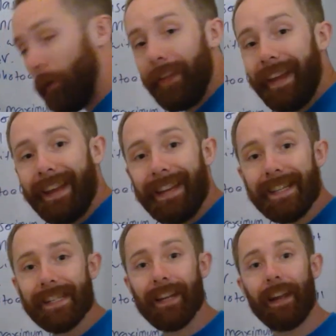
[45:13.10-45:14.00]
that
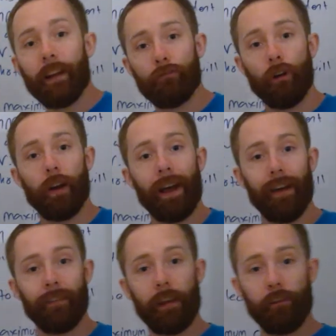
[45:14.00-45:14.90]
each electron
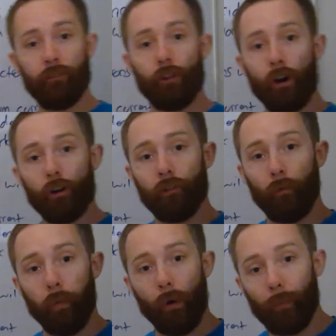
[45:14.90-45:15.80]
has a charge
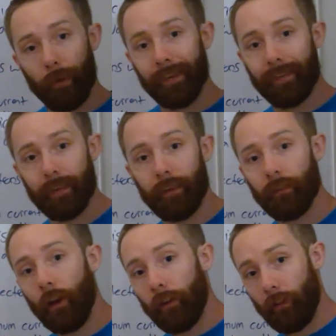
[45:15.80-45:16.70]
of 1.6
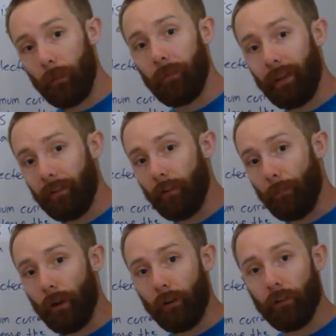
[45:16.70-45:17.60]
times 10 to the
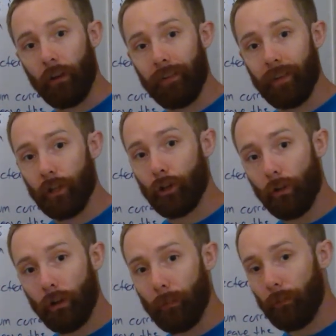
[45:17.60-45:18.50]
minus 19
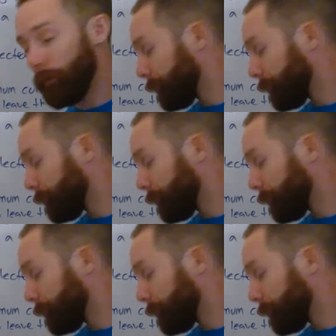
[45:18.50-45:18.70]
coulombs.